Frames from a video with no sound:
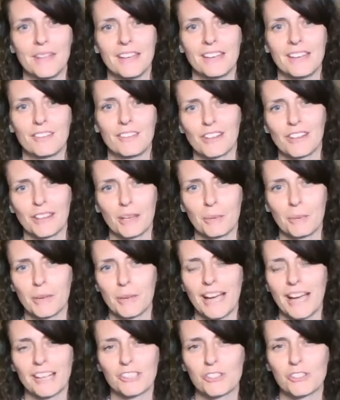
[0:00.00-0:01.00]
for a little bit
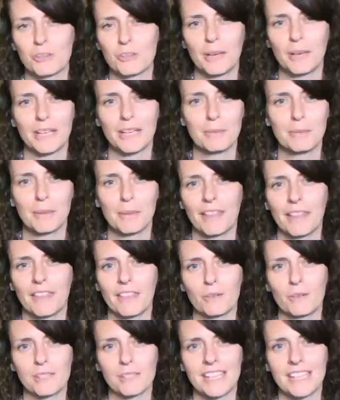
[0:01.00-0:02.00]
of extra money, but
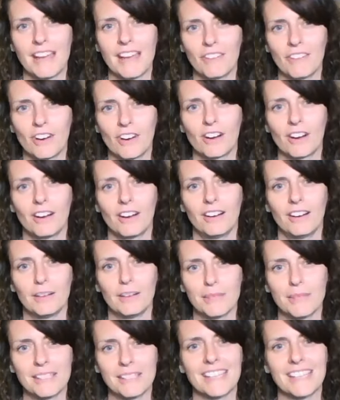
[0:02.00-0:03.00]
there was never
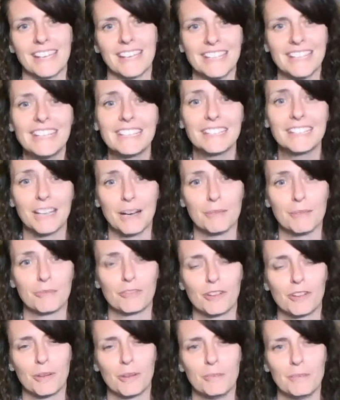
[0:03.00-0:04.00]
a steady income
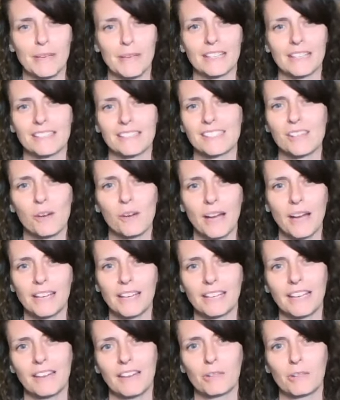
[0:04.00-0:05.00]
from me. So I
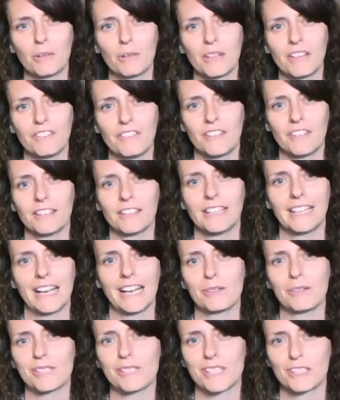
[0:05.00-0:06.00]
didn't ever really feel like
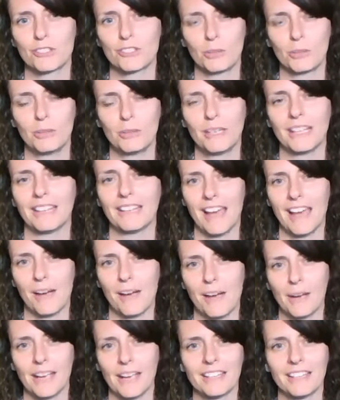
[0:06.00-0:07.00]
I was contributing that
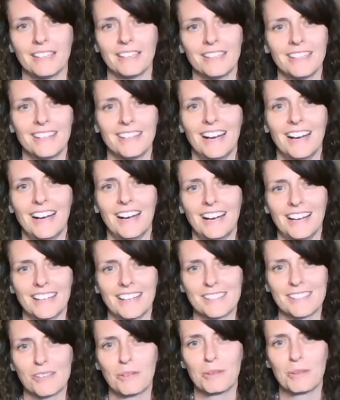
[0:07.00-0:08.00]
way.
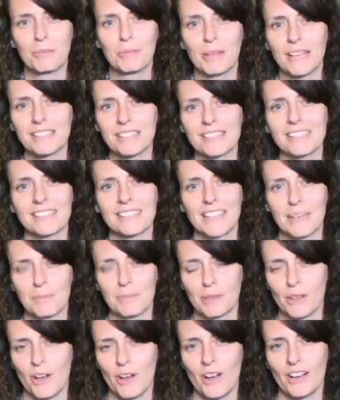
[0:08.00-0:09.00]
So when Plexus came
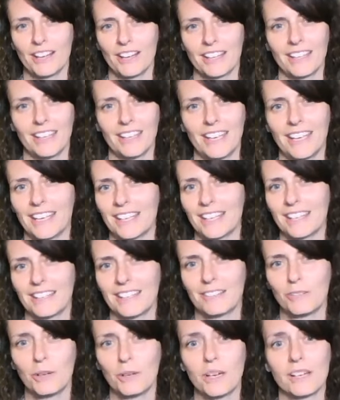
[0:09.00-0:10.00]
along, it
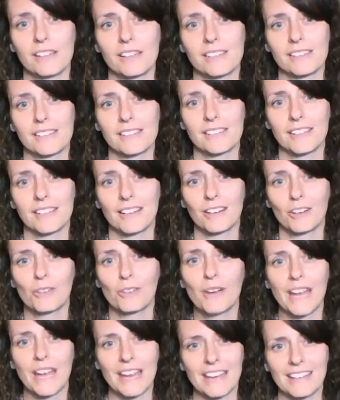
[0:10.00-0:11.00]
was
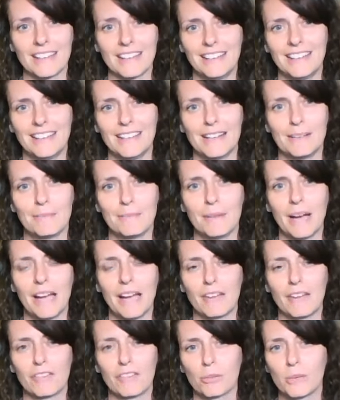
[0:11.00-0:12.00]
great. I
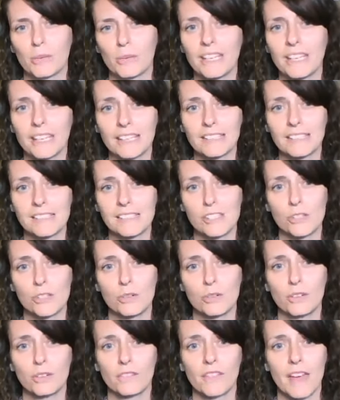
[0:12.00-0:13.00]
have 3 kids.
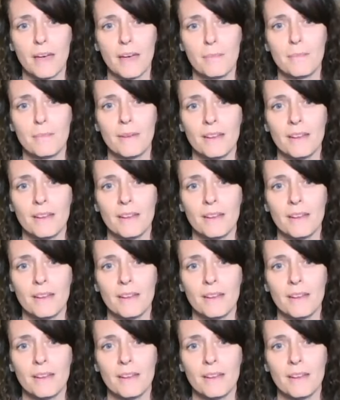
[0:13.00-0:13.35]
2 of them